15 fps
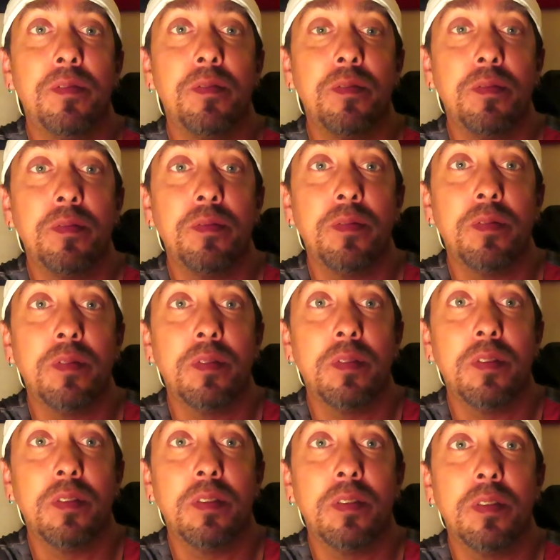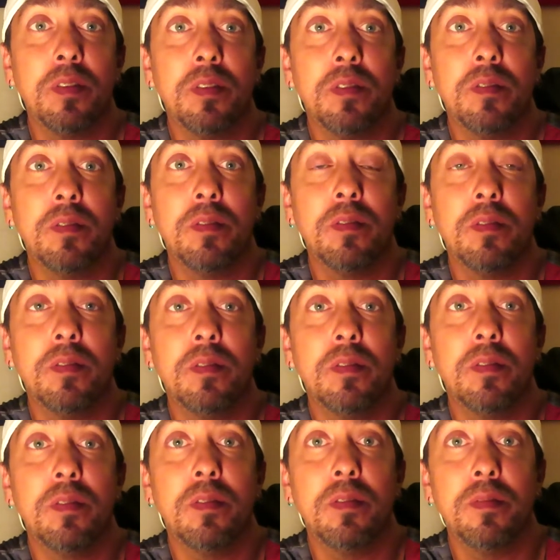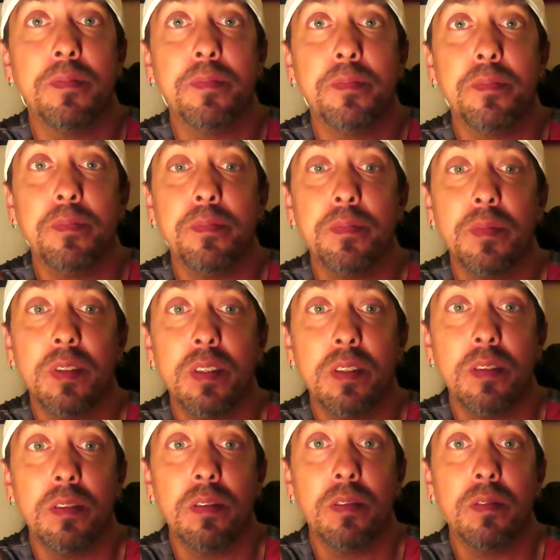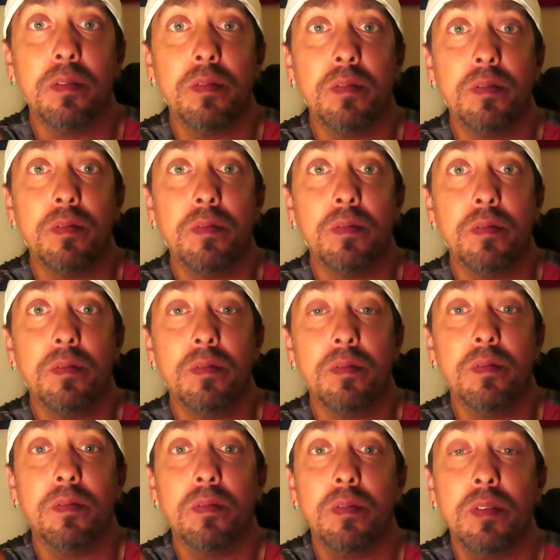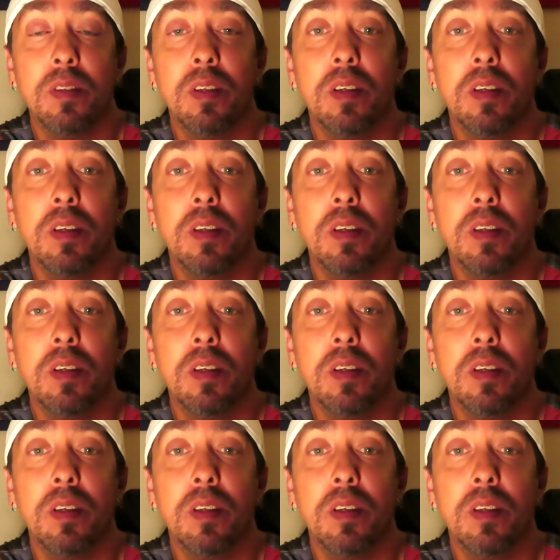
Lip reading: (silence)